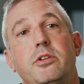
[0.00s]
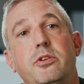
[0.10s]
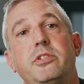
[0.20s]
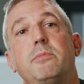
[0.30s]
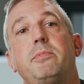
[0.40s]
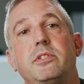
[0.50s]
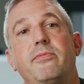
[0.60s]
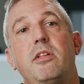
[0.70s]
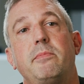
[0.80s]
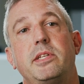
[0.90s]
TuSimple's
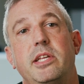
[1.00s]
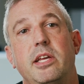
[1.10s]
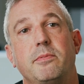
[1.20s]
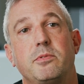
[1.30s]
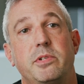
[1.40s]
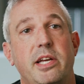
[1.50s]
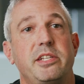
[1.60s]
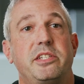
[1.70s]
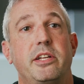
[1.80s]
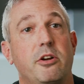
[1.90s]
development teams, which
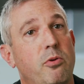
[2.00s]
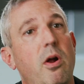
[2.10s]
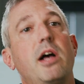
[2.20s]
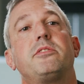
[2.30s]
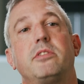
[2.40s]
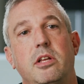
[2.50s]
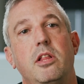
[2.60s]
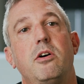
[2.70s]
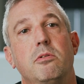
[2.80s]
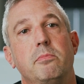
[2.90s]
actually sit across the
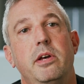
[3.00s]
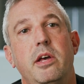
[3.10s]
globe,